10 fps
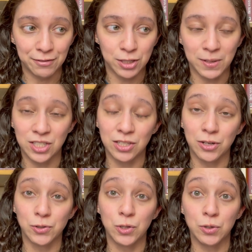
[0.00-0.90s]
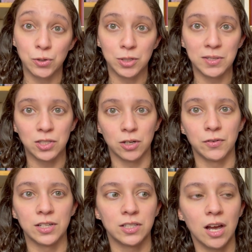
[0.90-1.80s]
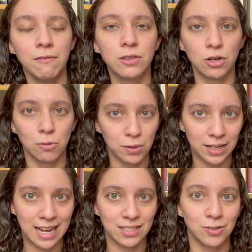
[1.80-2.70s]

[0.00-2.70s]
especially those who used to be servants of the noble class.